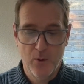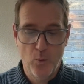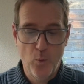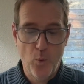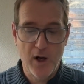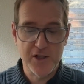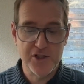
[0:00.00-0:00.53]

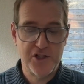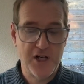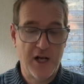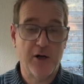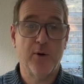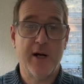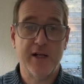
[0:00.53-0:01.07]
one
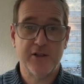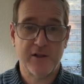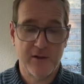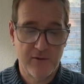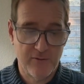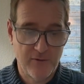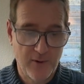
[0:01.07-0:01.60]

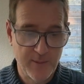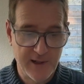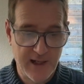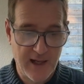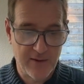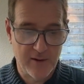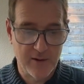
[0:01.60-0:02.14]
generation from
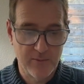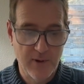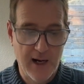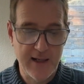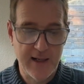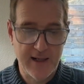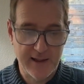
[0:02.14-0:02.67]
another,
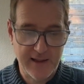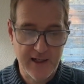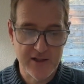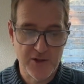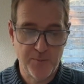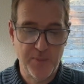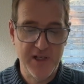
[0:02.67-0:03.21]
right? And
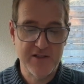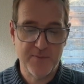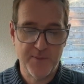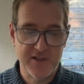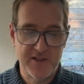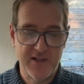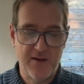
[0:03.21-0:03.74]
again, be
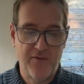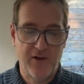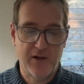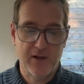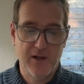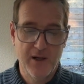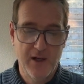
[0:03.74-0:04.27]

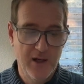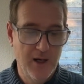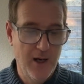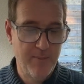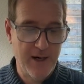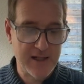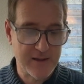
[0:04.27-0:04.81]
specific
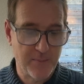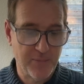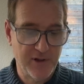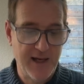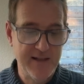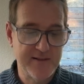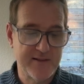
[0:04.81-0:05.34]
about the
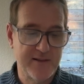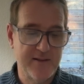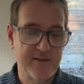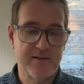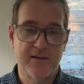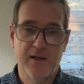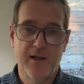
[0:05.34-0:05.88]

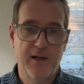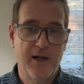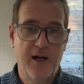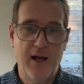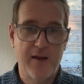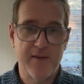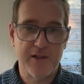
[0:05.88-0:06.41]
places
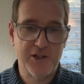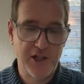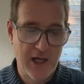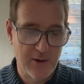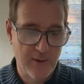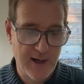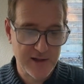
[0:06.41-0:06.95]
and the
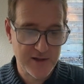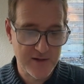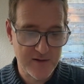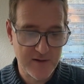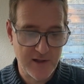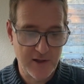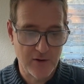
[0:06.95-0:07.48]

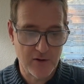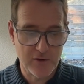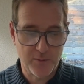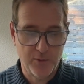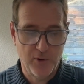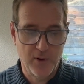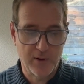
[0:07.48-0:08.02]
generations that you're
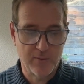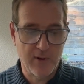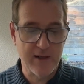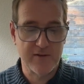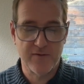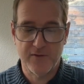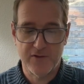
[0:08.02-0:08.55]
exploring,
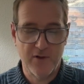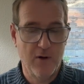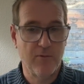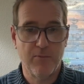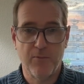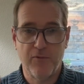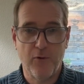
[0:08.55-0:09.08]
right?
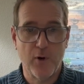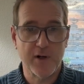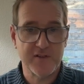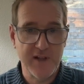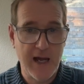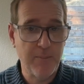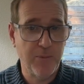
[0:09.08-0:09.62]
So, for
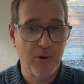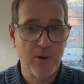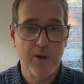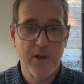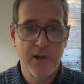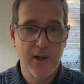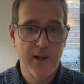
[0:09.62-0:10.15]

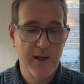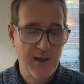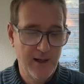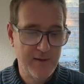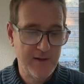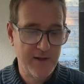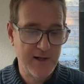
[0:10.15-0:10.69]
example,
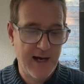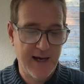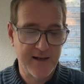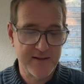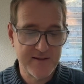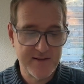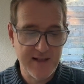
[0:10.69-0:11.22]
in the
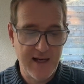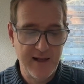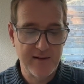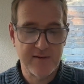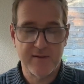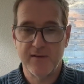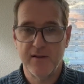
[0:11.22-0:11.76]
United
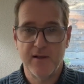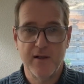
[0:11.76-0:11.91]
States,